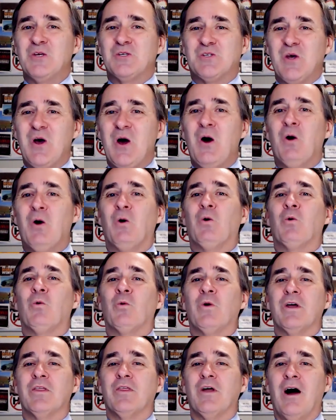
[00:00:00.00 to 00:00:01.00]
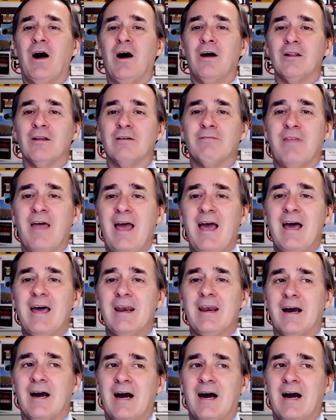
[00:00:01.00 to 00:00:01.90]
So with all of that,